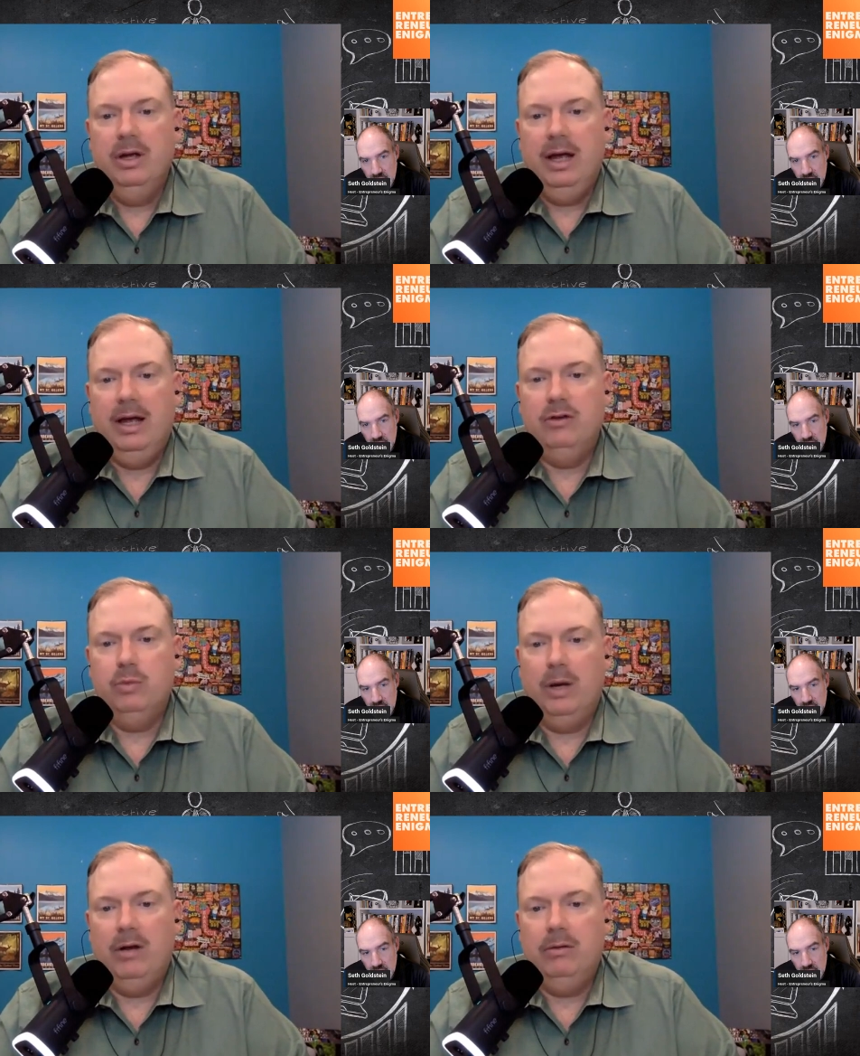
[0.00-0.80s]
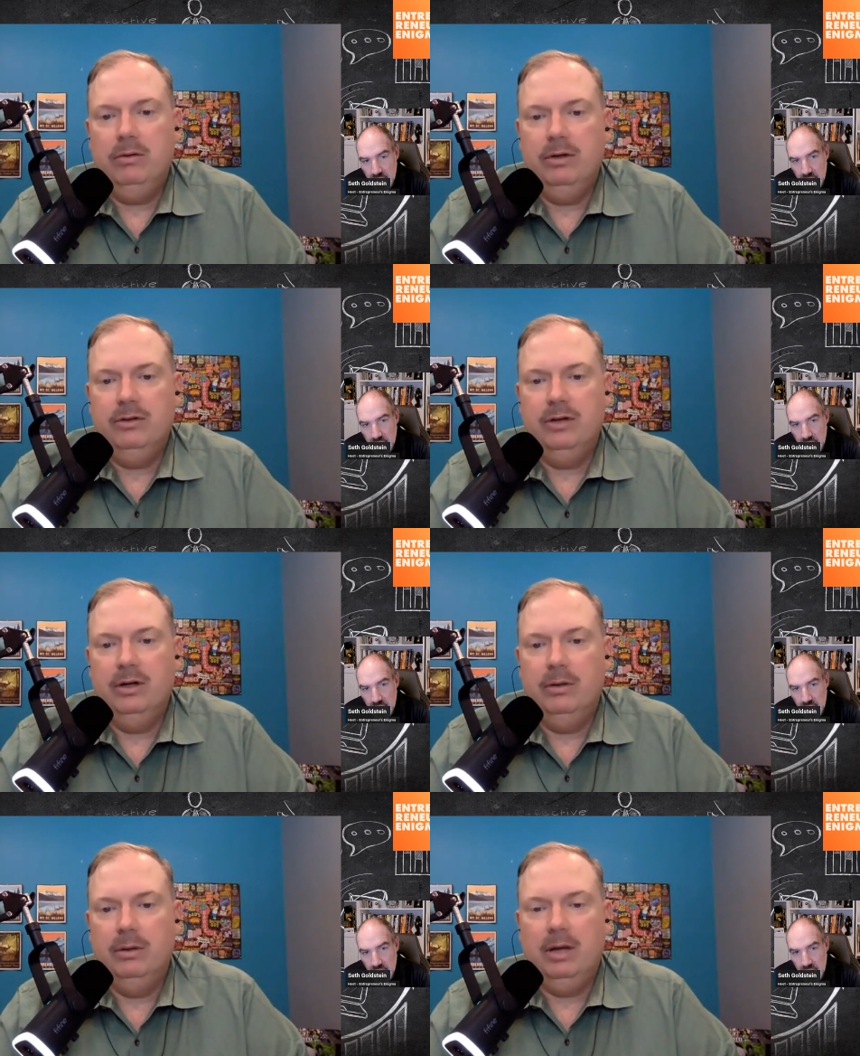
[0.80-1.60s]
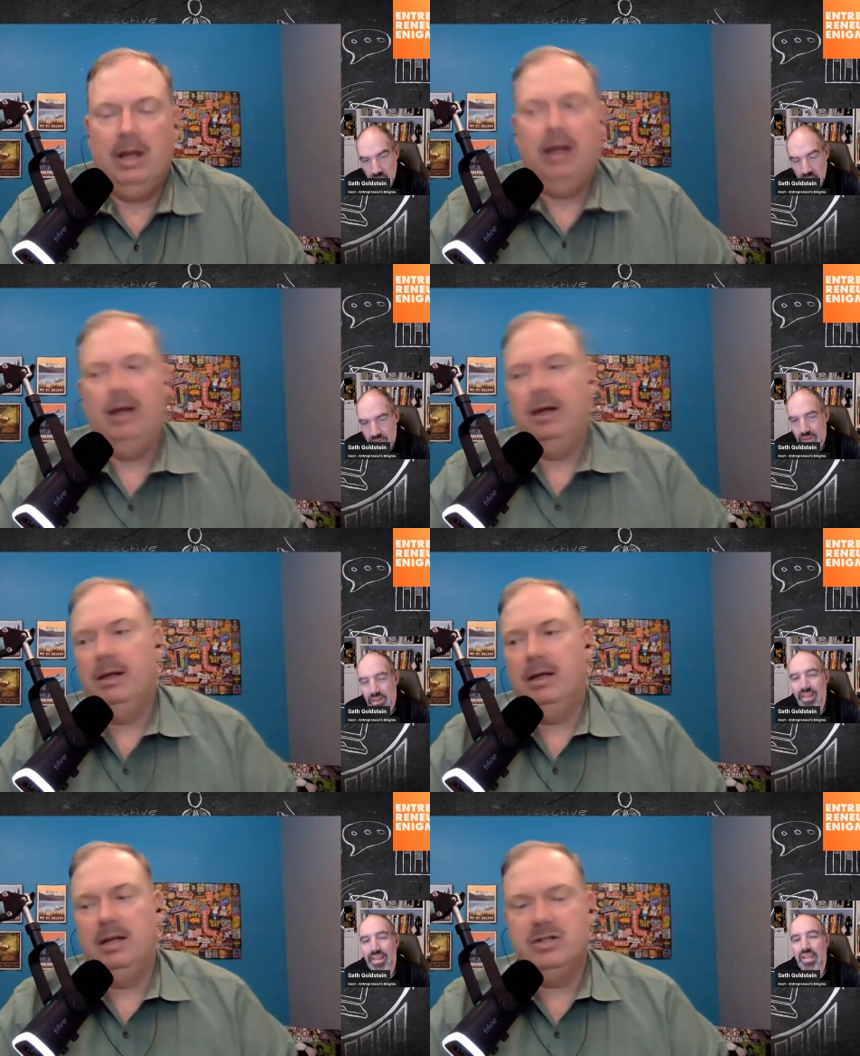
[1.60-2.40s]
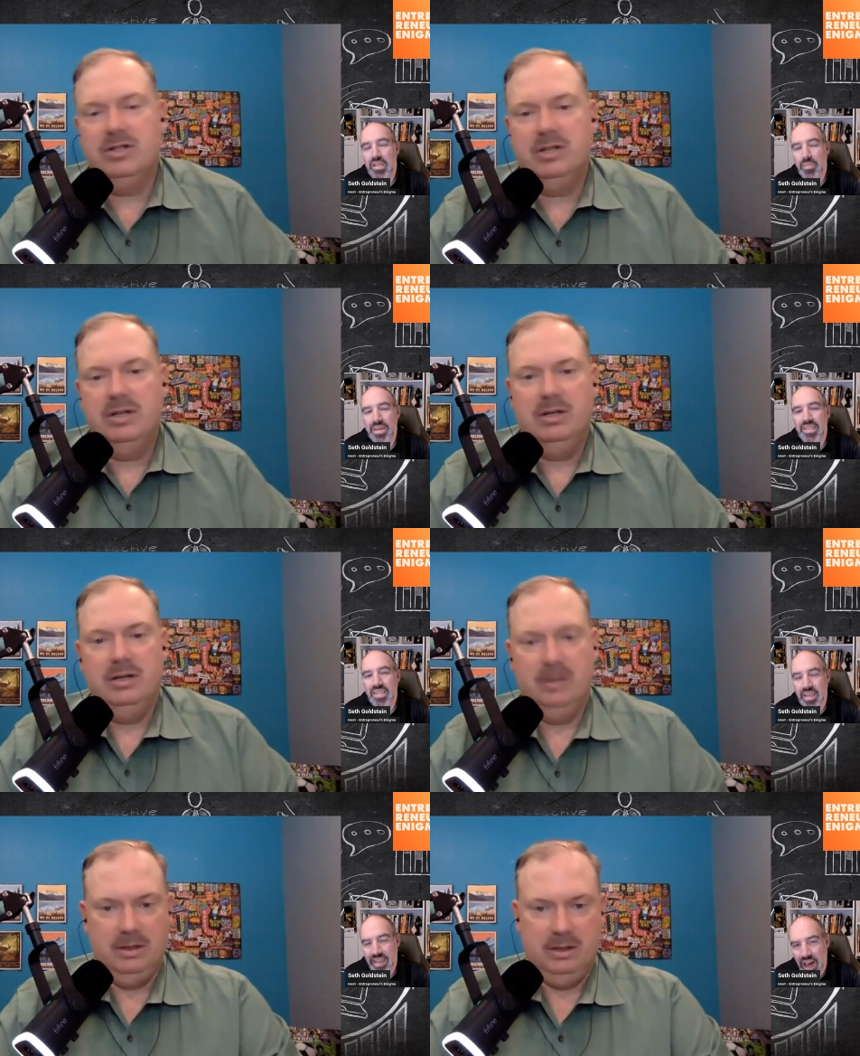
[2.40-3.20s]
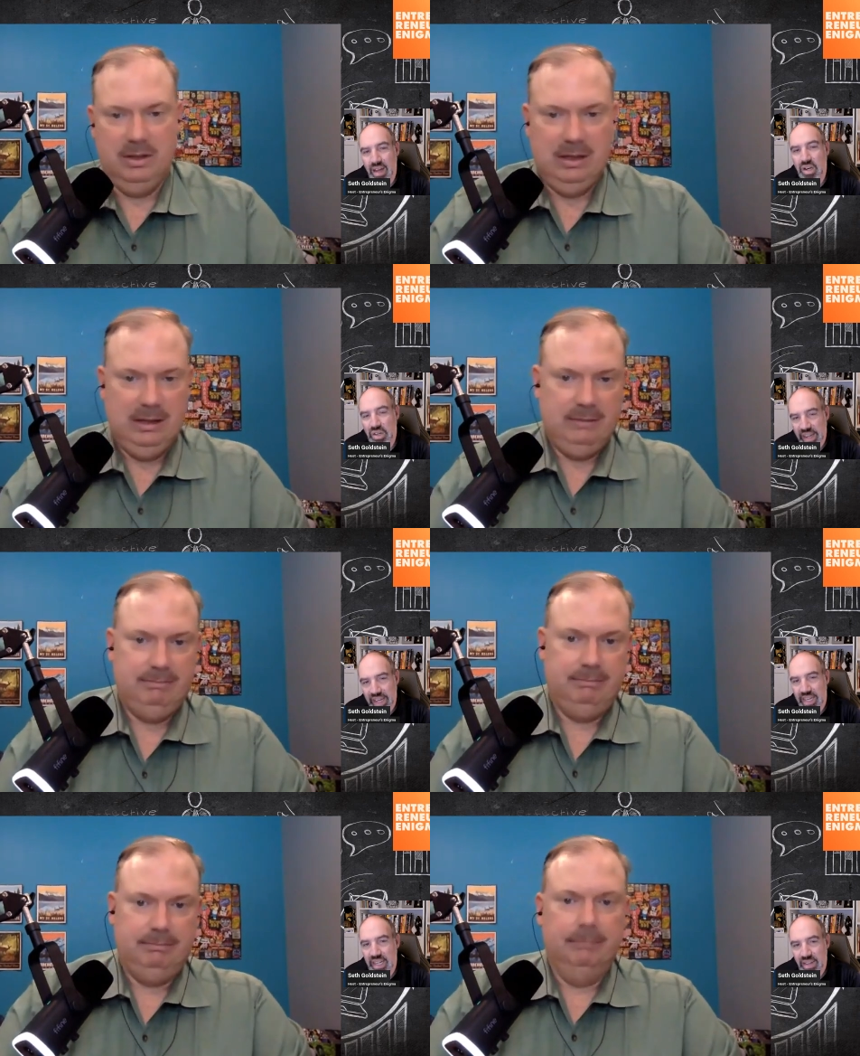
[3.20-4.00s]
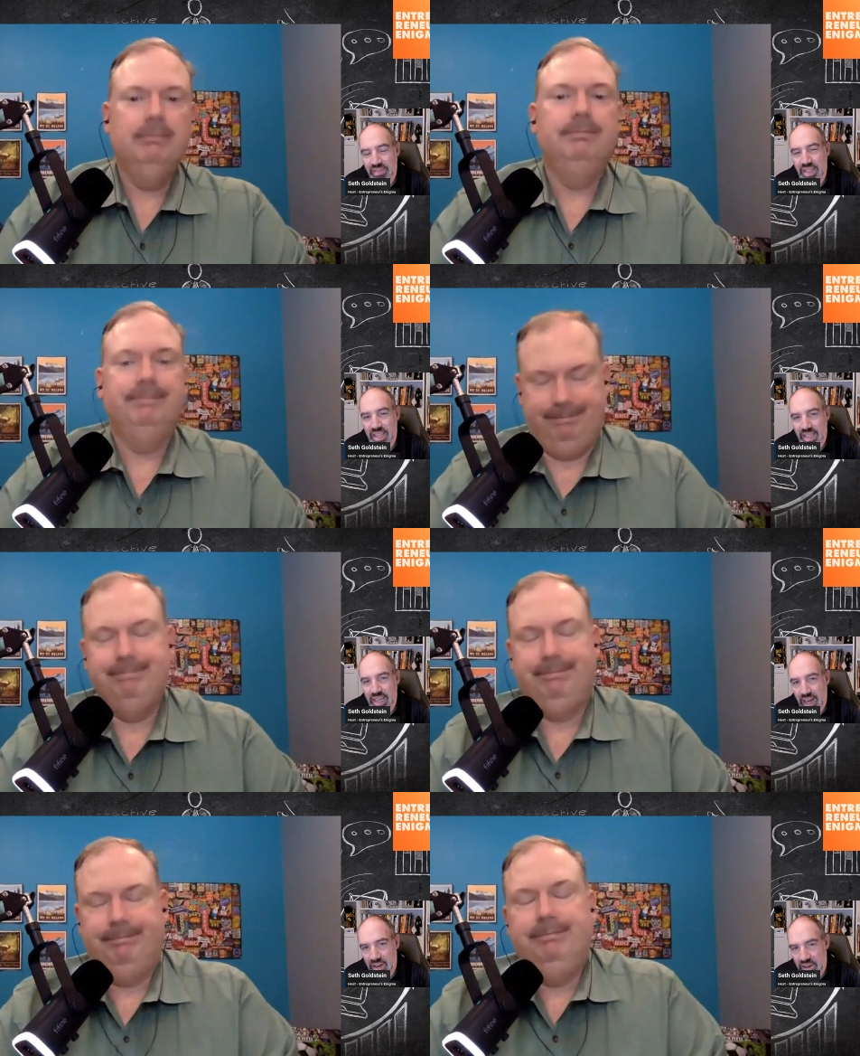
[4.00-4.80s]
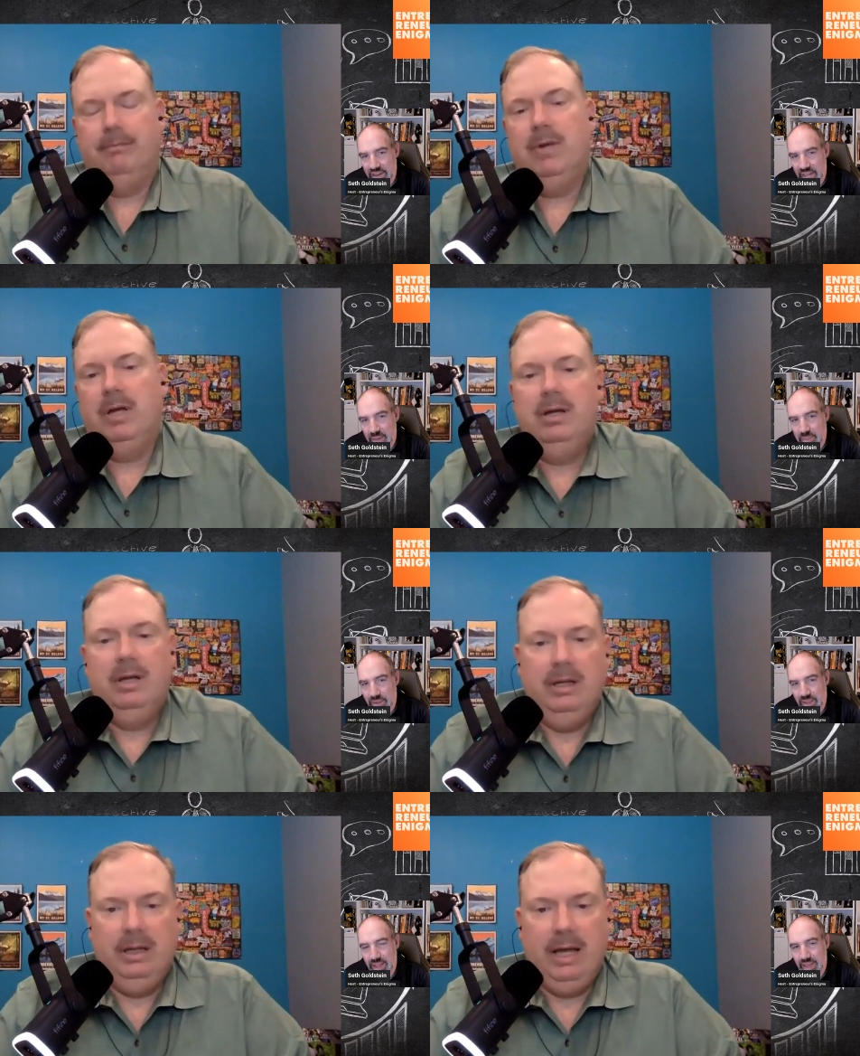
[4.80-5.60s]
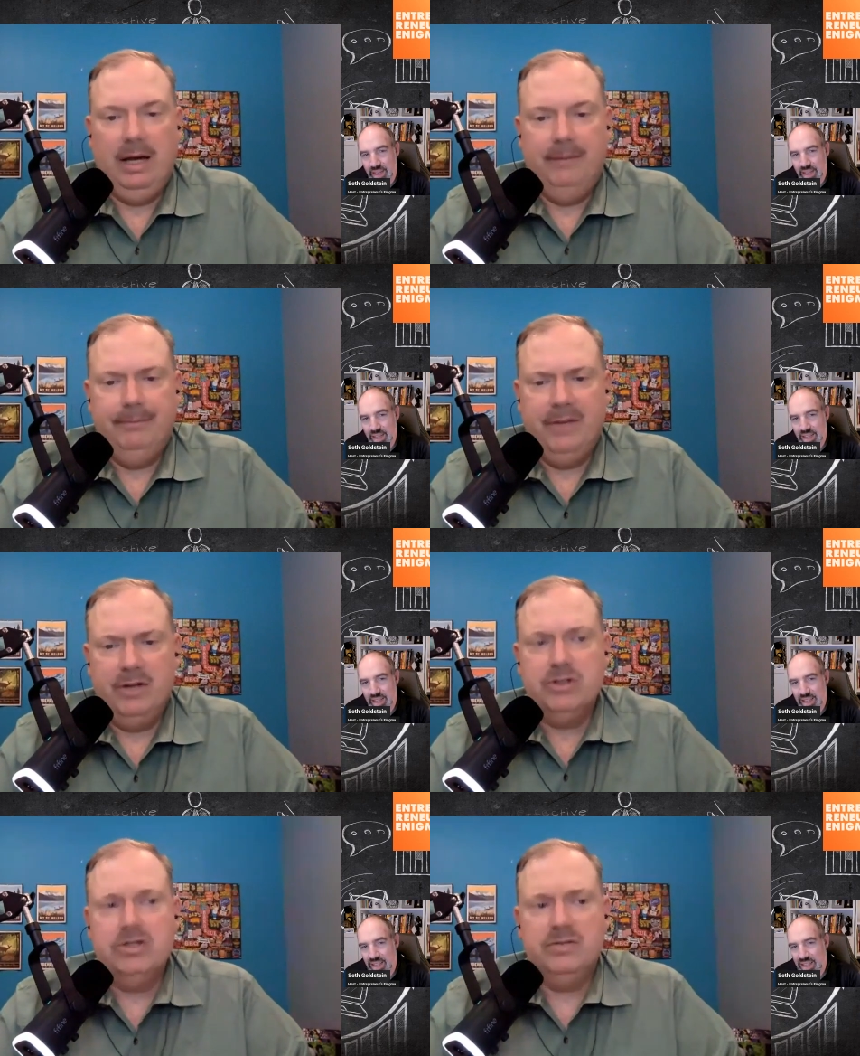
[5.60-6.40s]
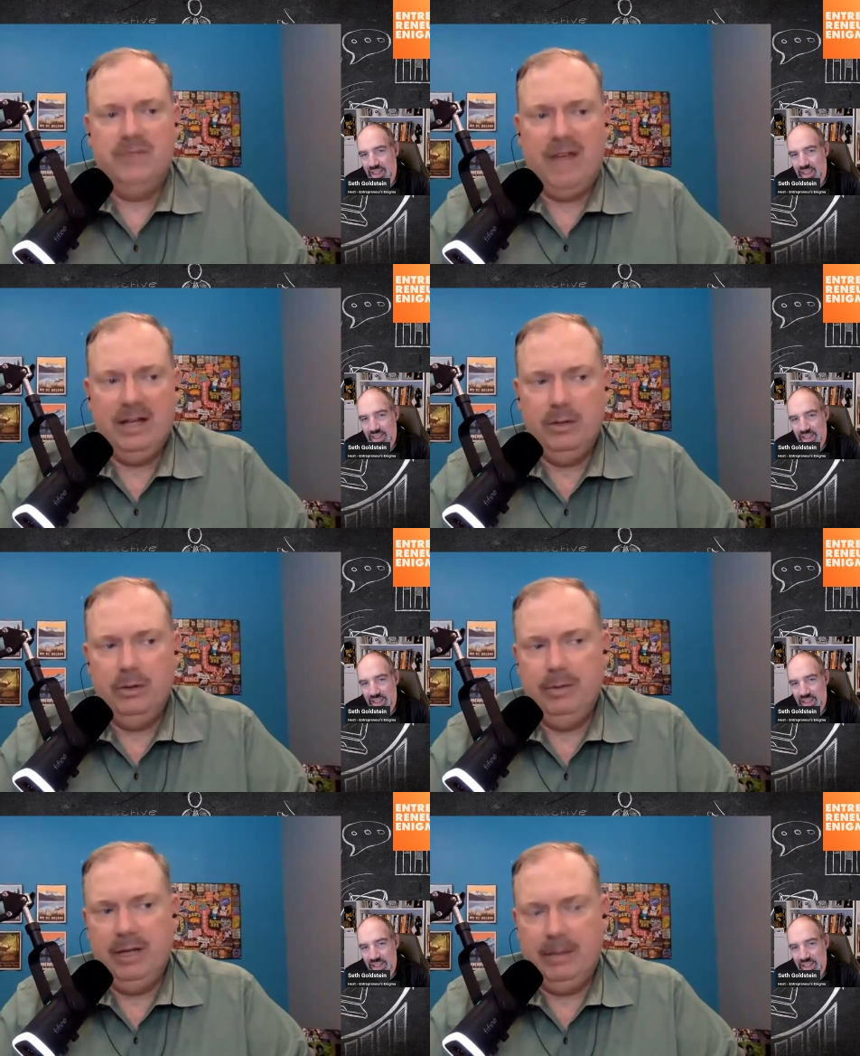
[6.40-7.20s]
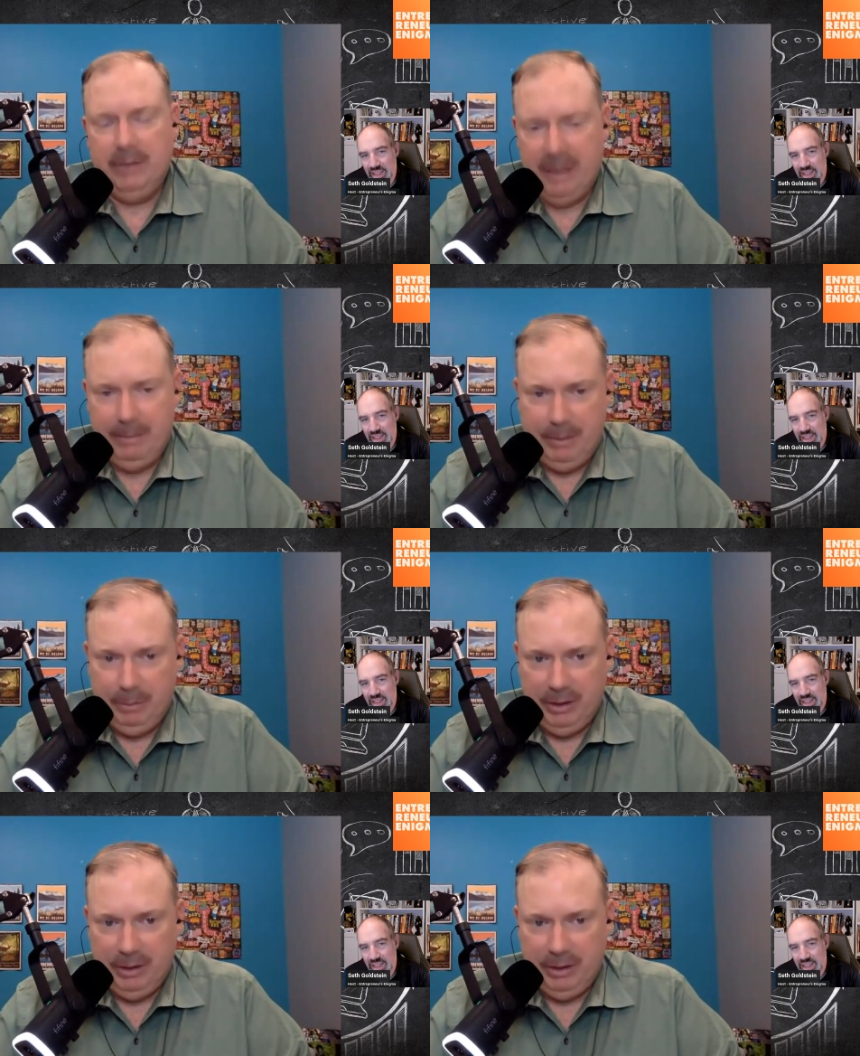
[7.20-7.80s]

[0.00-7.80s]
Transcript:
Speaker 1: as well. So, uh,
Speaker 2: so there, there's a place that can congregate if they need to congregate, but
Speaker 1: like, yeah, there's value in being able to get people